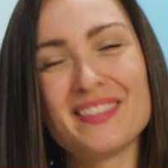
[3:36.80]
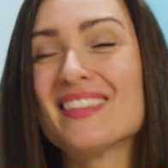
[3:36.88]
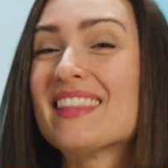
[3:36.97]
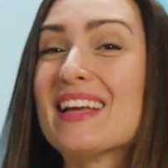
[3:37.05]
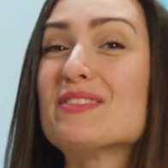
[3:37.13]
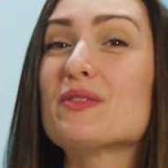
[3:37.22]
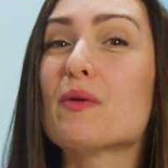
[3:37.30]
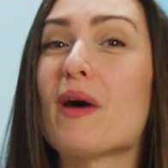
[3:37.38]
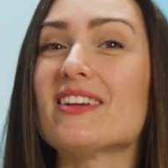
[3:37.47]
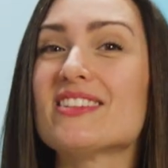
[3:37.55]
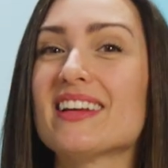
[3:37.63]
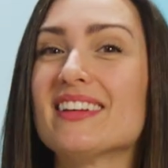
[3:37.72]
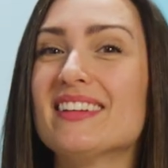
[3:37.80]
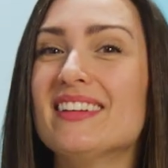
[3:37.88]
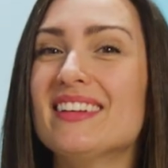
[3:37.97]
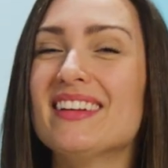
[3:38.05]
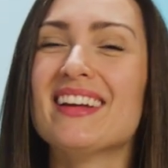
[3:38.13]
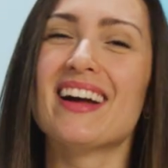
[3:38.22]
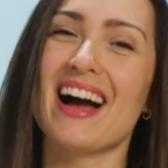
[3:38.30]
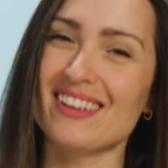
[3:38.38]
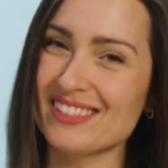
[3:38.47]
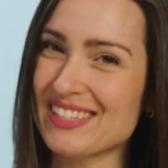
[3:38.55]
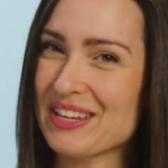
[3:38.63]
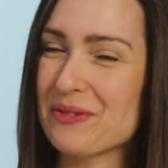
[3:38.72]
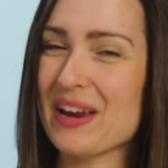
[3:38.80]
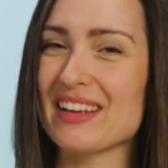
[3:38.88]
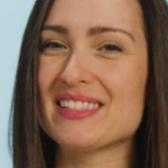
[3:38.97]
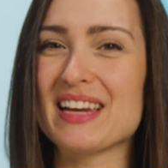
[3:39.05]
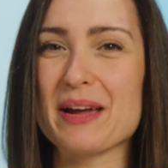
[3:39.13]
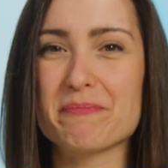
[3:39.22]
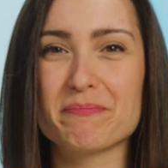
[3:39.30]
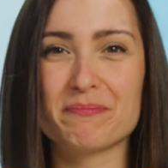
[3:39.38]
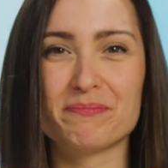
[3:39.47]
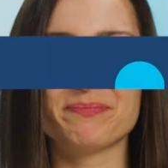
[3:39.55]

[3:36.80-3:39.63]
Thanks for watching. I'll see you next time.